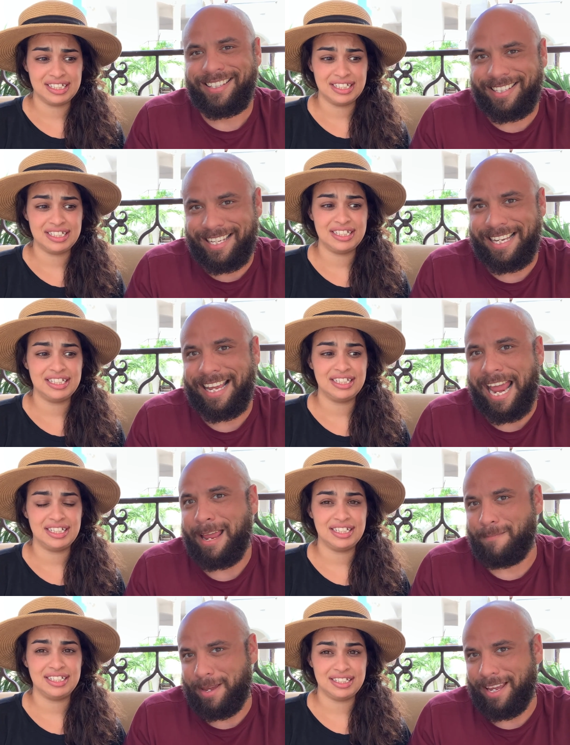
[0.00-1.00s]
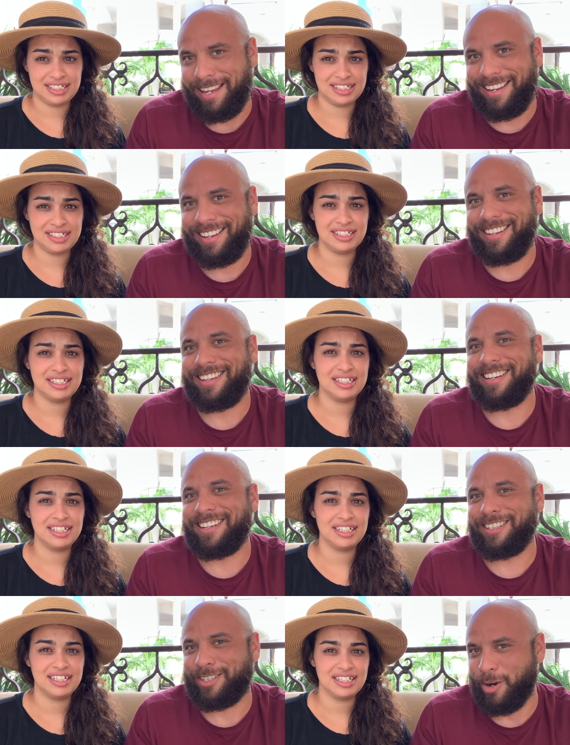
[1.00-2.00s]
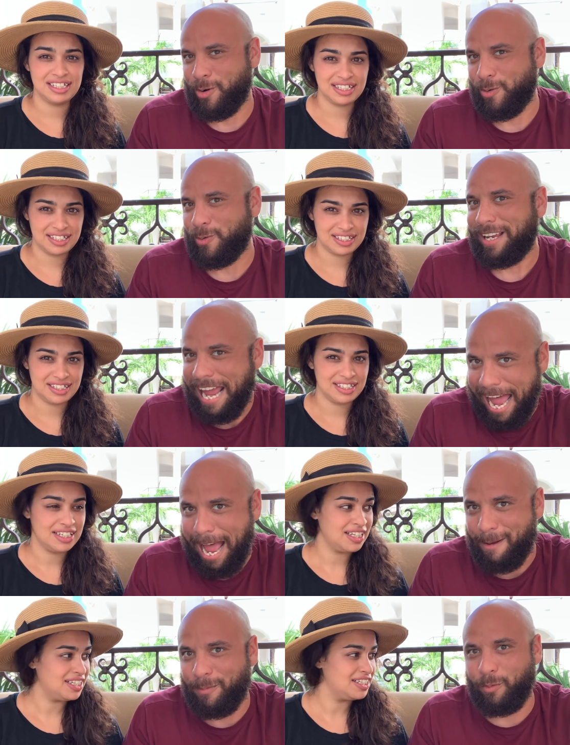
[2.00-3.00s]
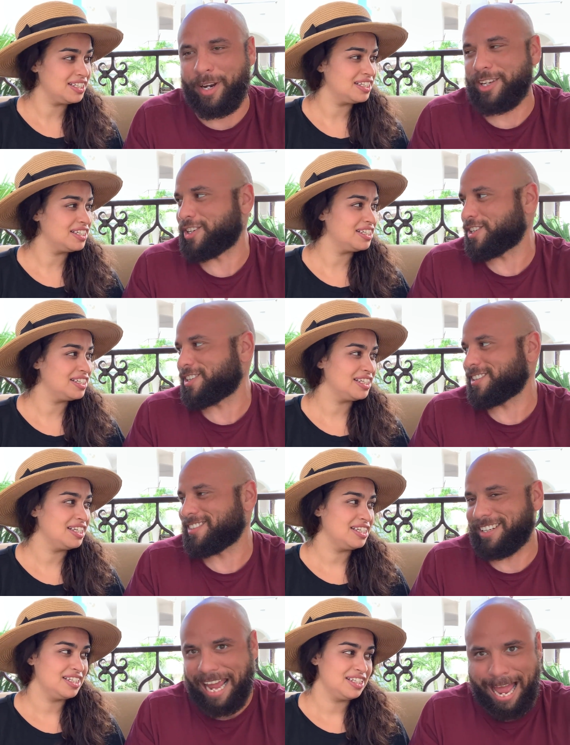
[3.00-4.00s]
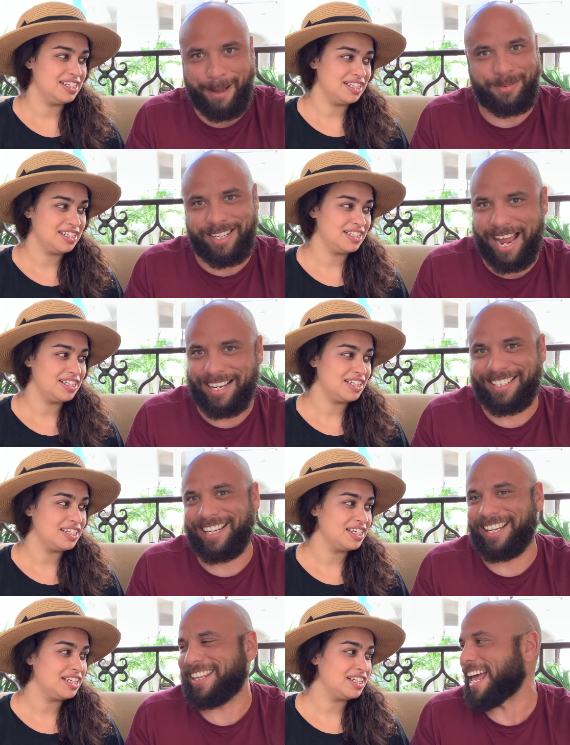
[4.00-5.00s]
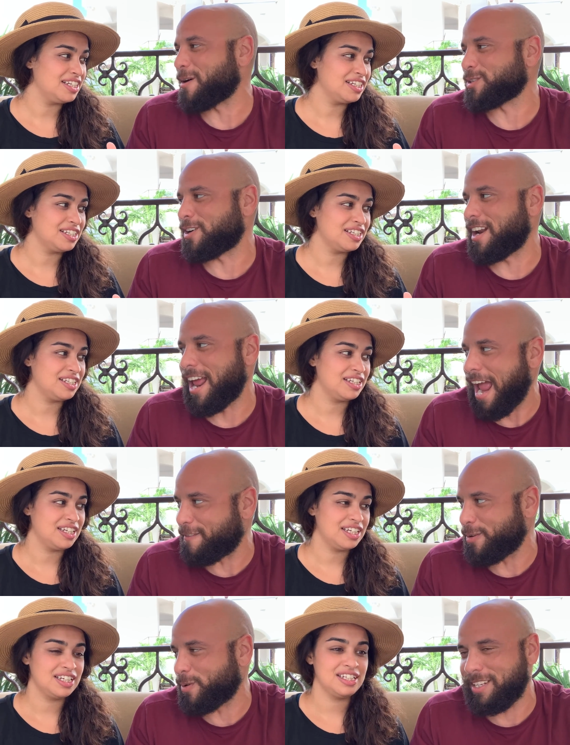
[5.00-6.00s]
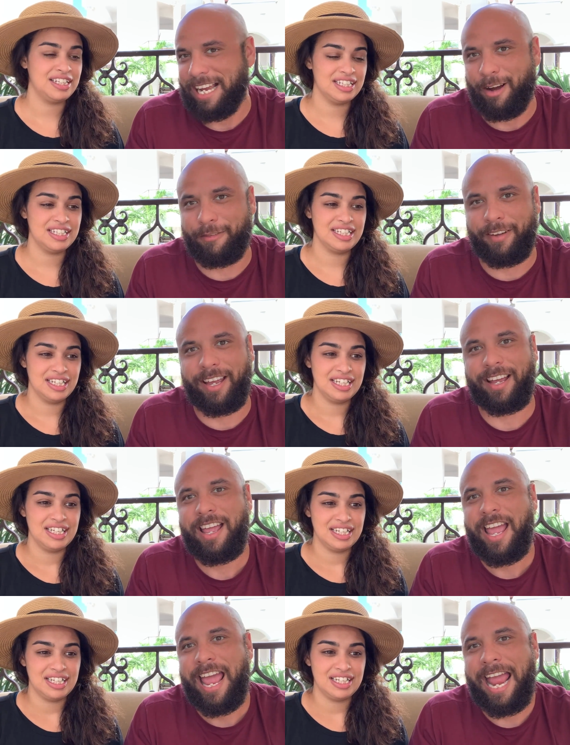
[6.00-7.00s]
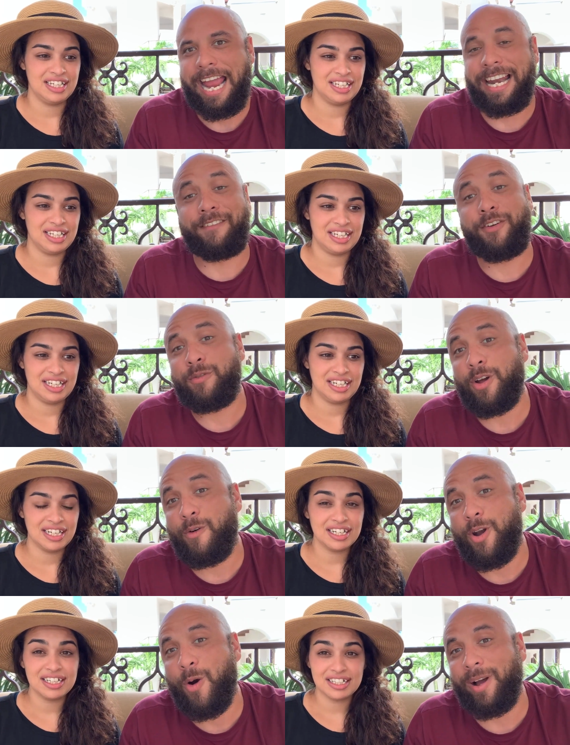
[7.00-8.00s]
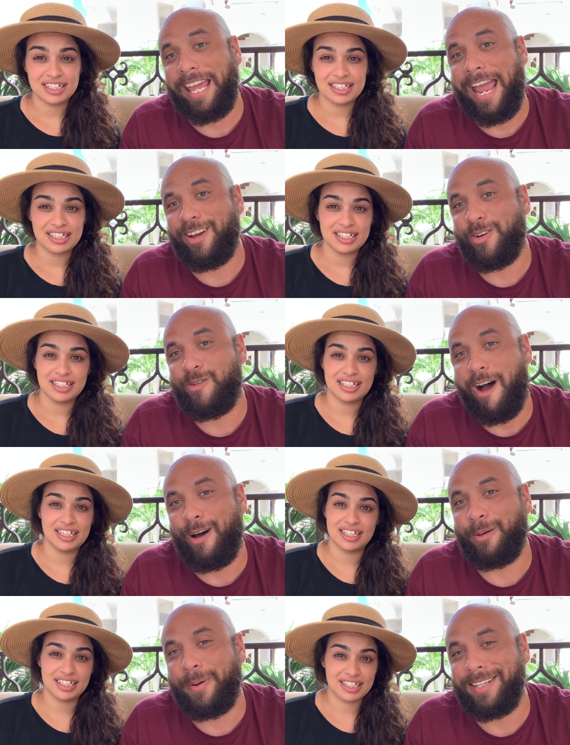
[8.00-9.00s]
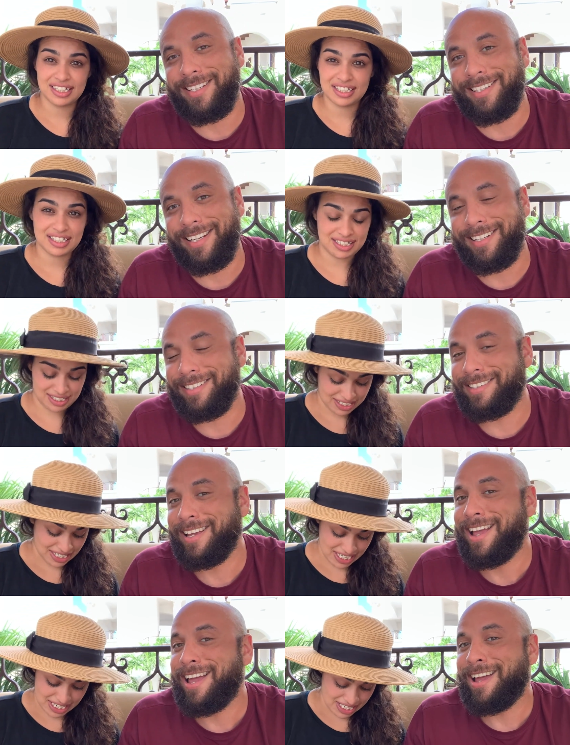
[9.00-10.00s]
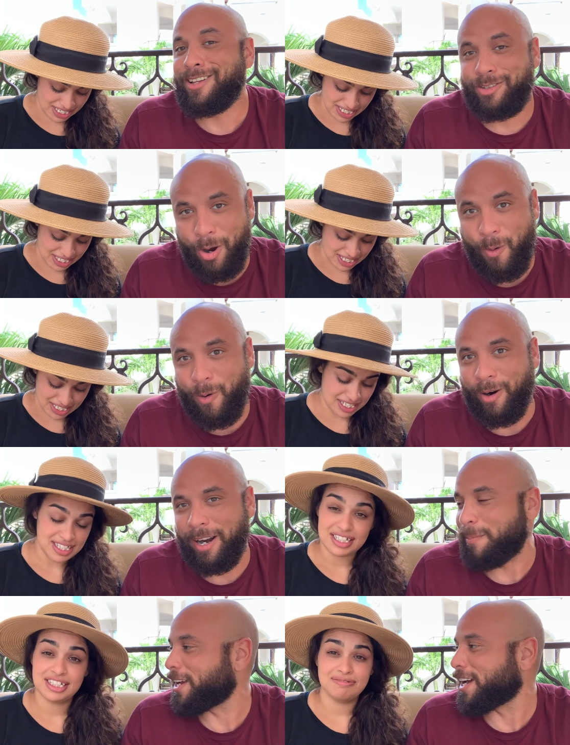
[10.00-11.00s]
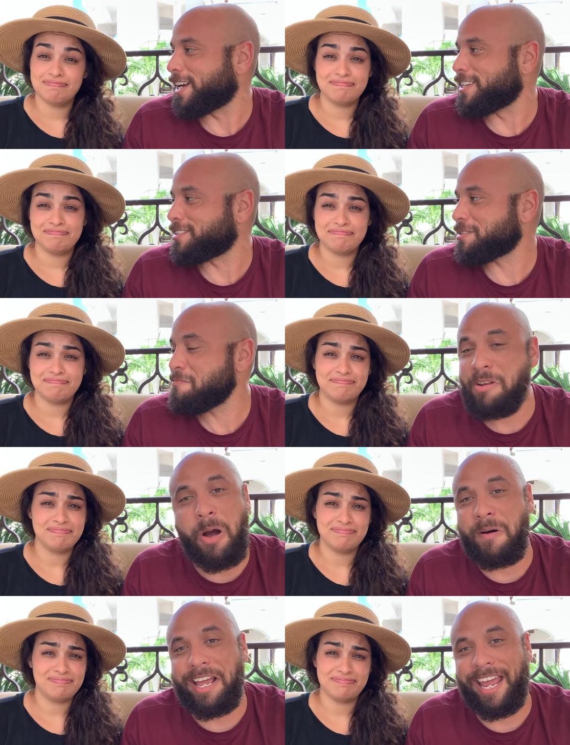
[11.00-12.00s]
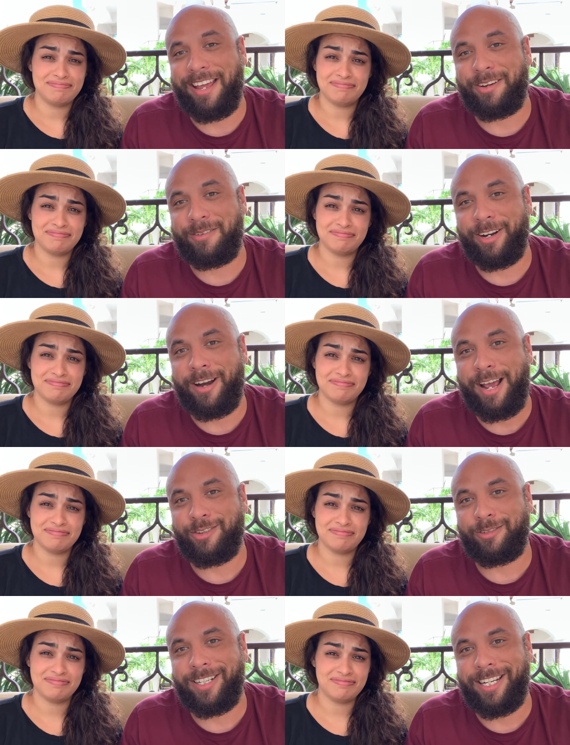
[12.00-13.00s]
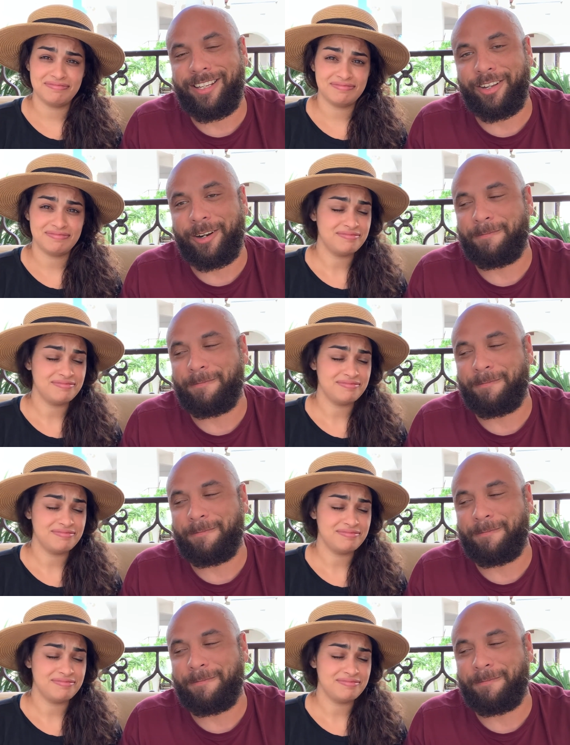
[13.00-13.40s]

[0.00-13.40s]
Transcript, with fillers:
Speaker 1: CAB, so cab, which cab, taxi, that was on everyone's outfit. And if you don't know what Cancun Autobuses is, don't worry, because no one at Cancun International did either.